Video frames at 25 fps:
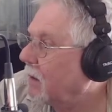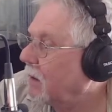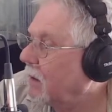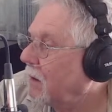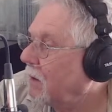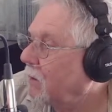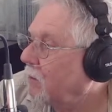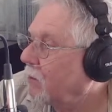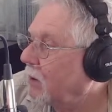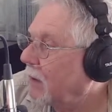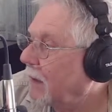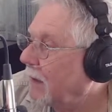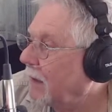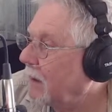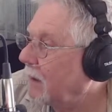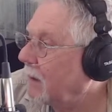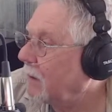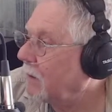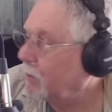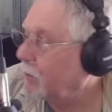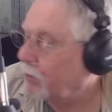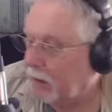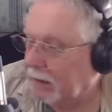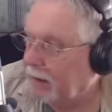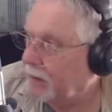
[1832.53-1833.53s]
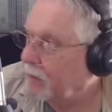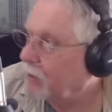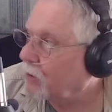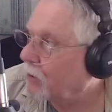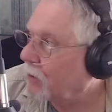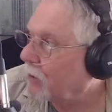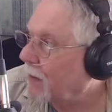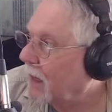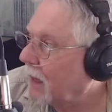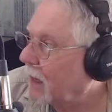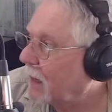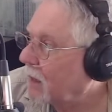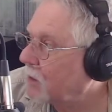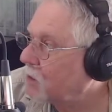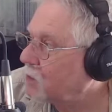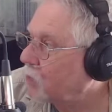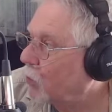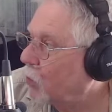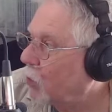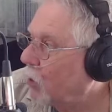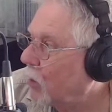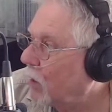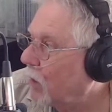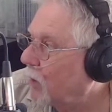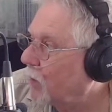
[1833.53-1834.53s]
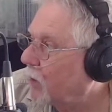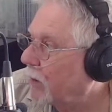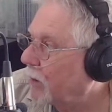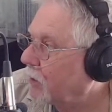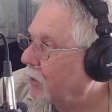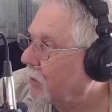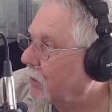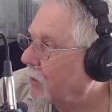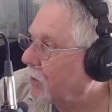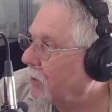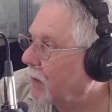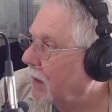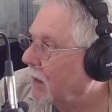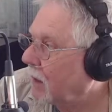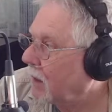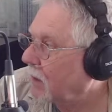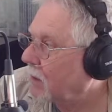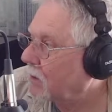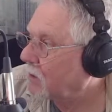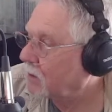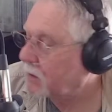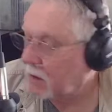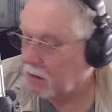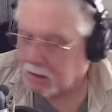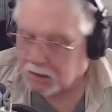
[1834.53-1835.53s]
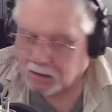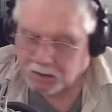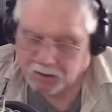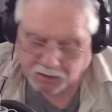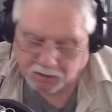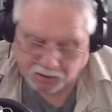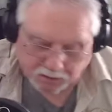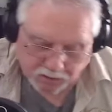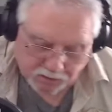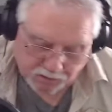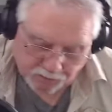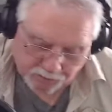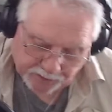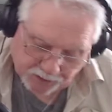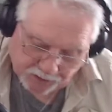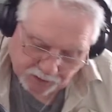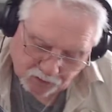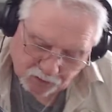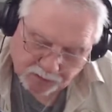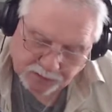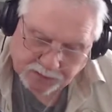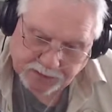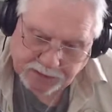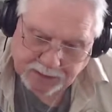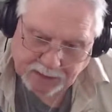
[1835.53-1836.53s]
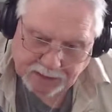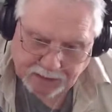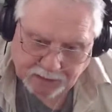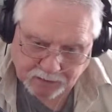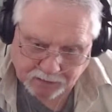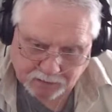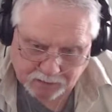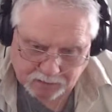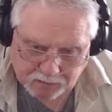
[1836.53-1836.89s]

Play your goodbyes, boy. Play your goodbyes. There we go with that.